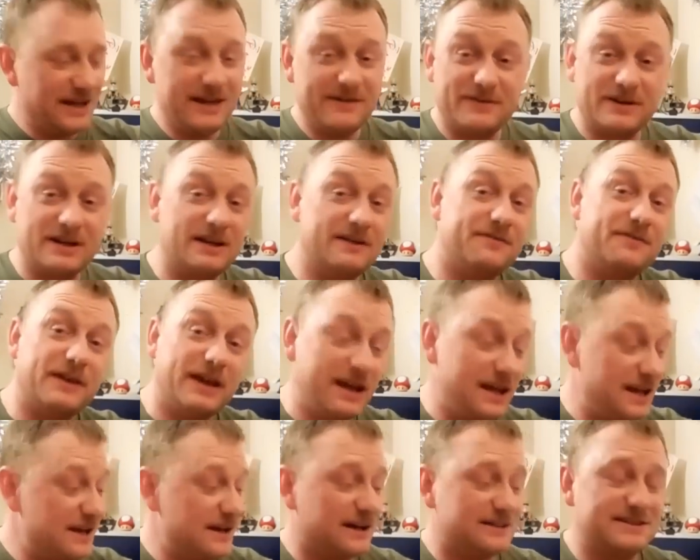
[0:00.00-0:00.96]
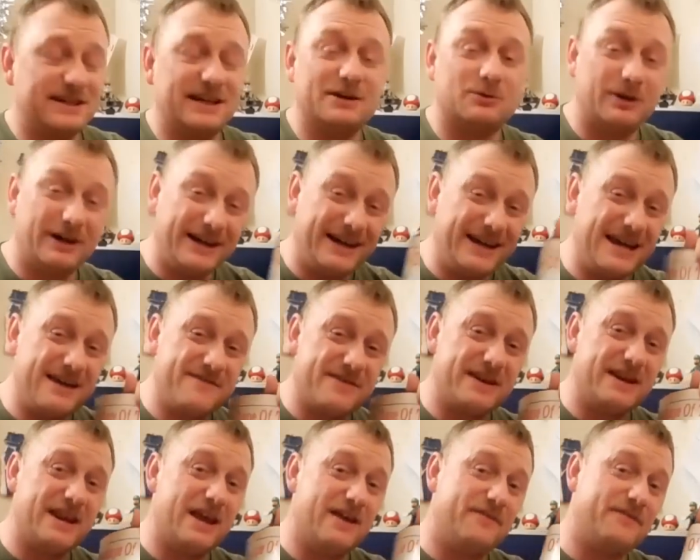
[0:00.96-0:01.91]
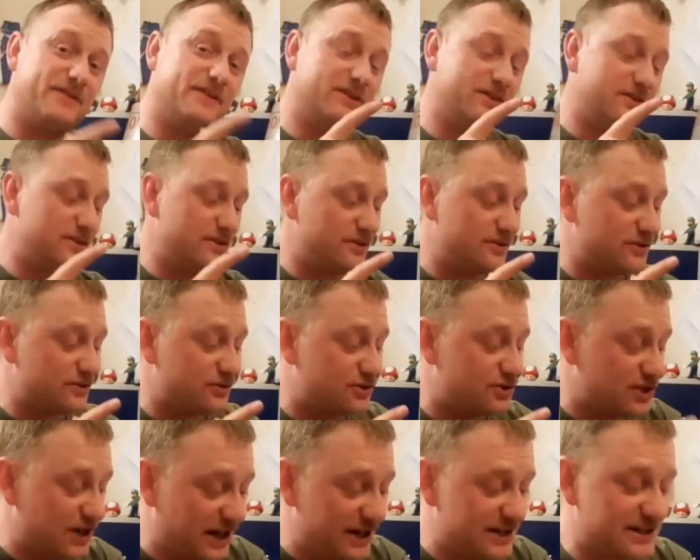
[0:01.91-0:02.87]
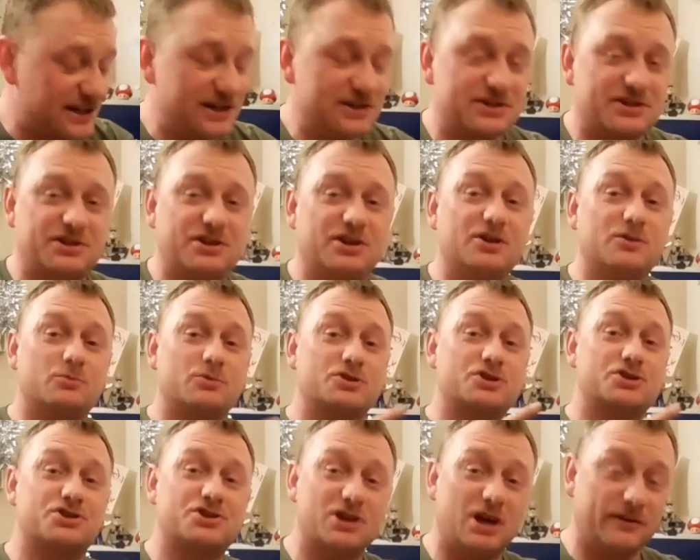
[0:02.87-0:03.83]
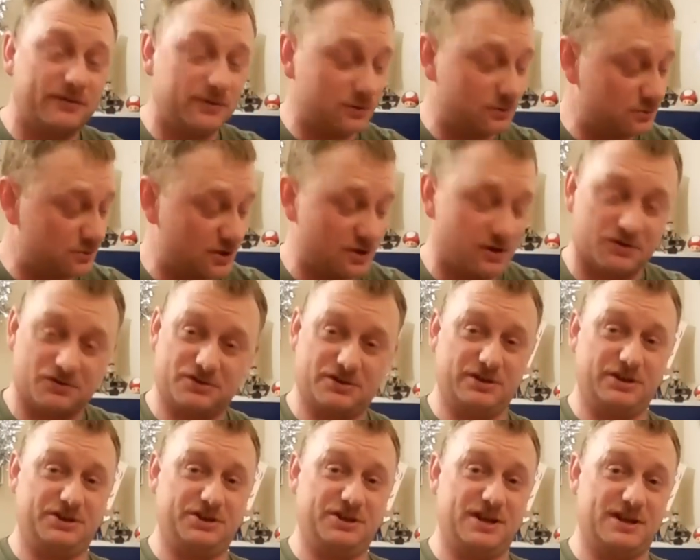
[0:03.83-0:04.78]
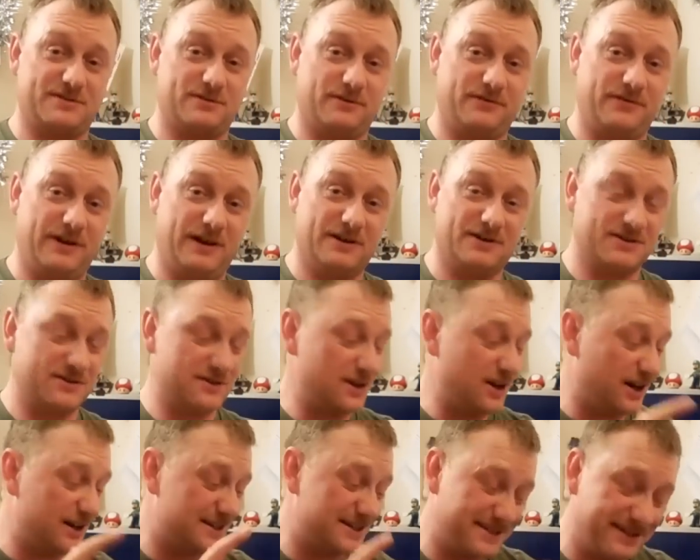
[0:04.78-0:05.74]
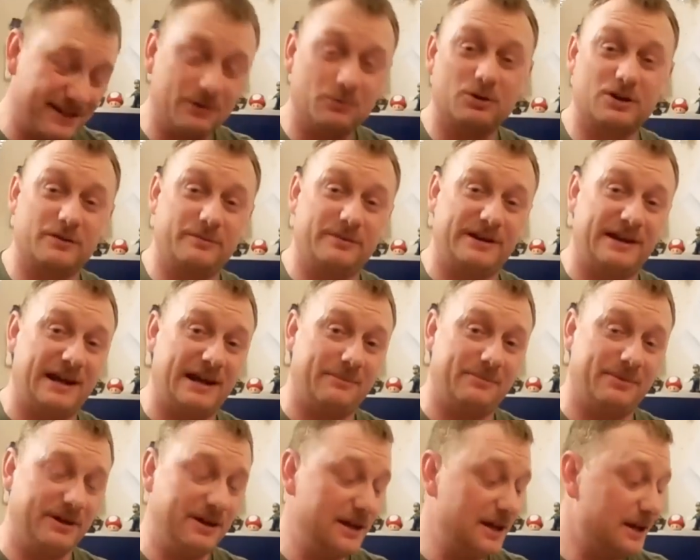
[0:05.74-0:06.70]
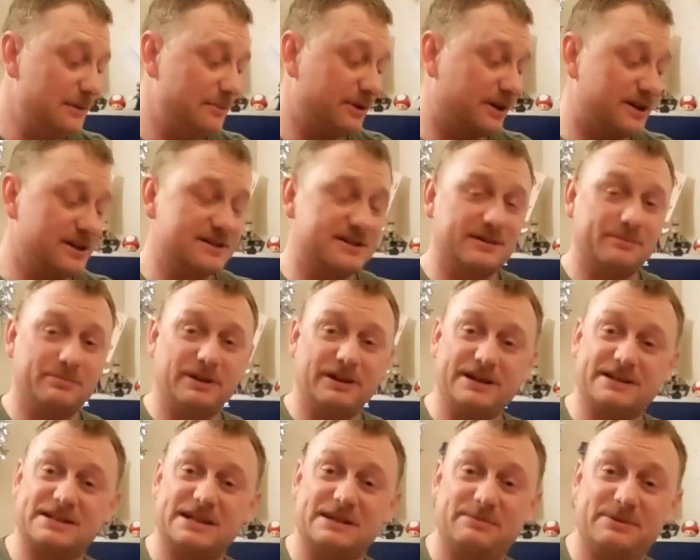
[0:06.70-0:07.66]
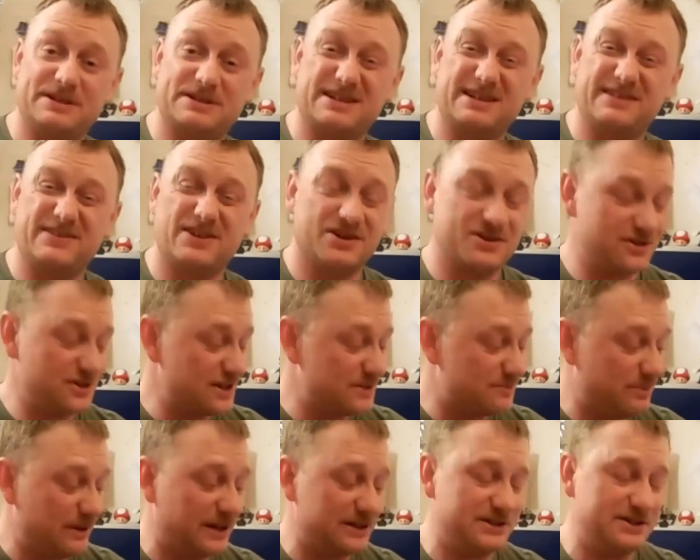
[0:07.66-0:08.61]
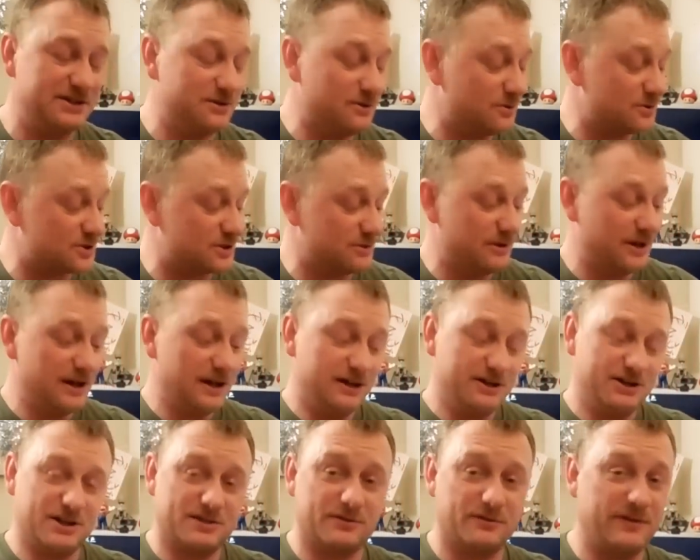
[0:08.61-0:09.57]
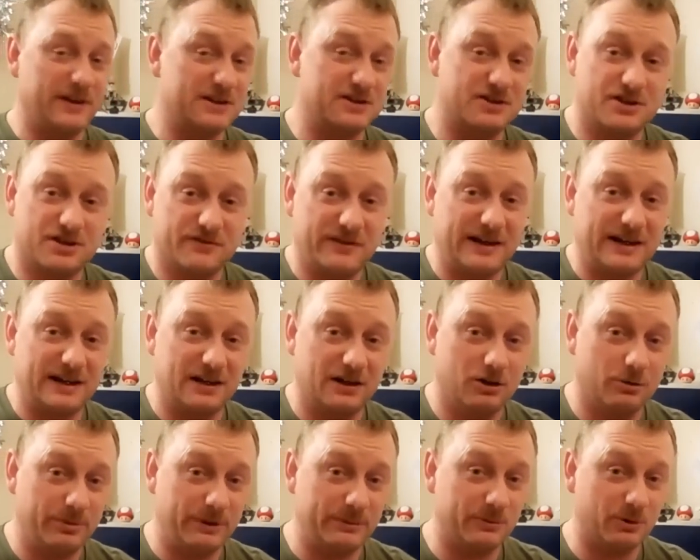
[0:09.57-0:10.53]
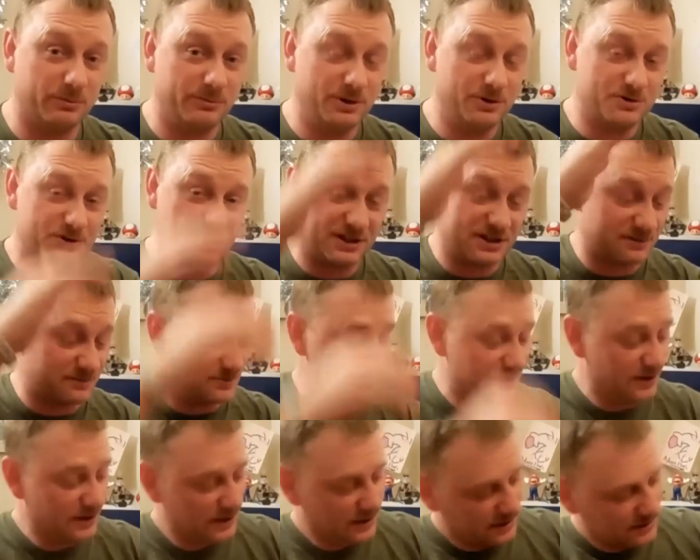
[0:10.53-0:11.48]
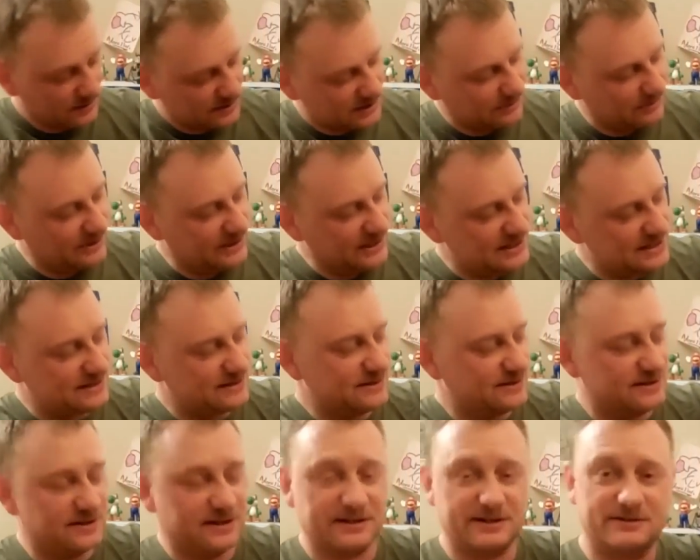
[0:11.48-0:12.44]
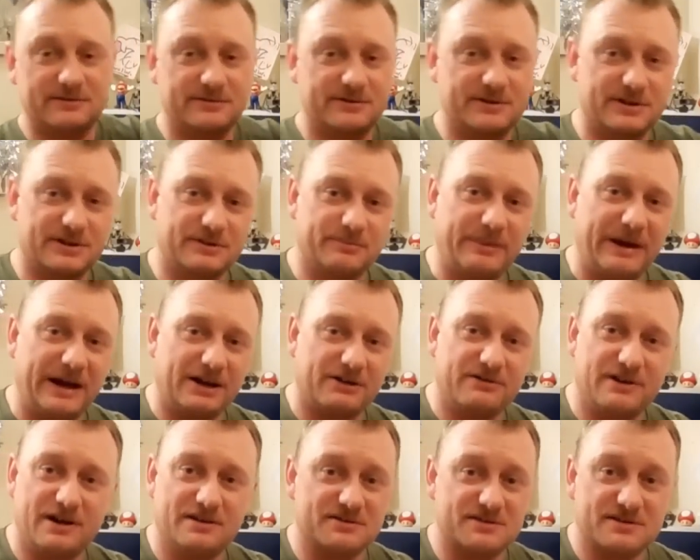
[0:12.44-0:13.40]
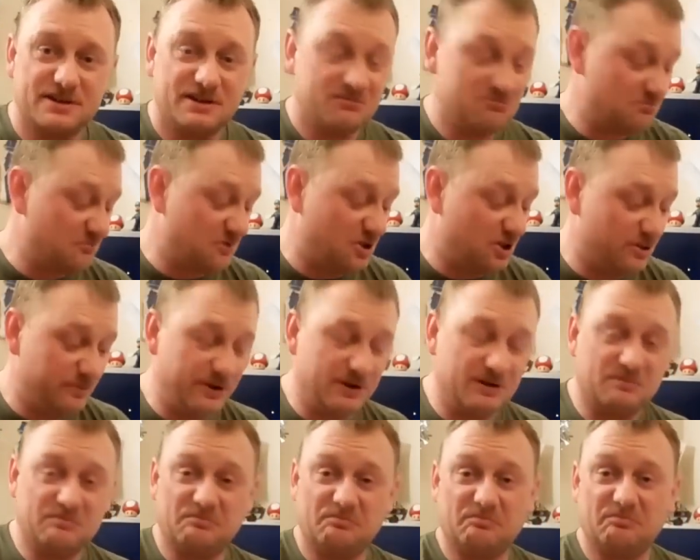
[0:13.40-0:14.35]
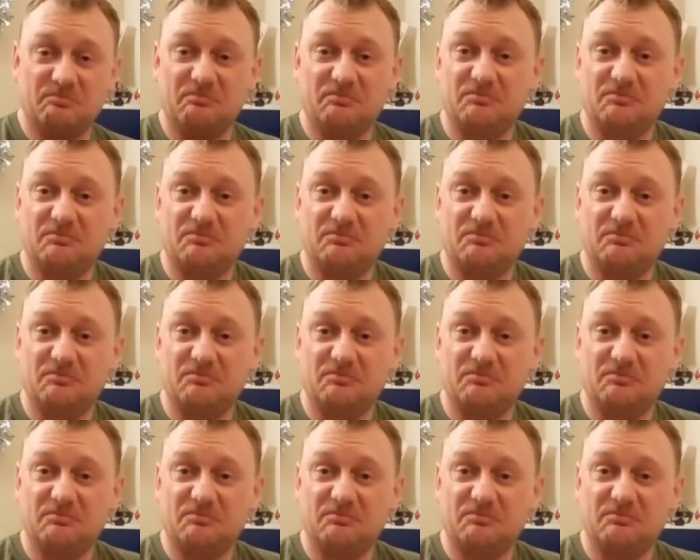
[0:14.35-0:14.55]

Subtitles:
Even if, I tell you what, even if Chase HQ was shoveled onto the GX4000, I still would have been happy, because the bloody CPC version is bloody awesome. GX4000 could have added a little bit more music, some of this to the backgrounds. Could have been a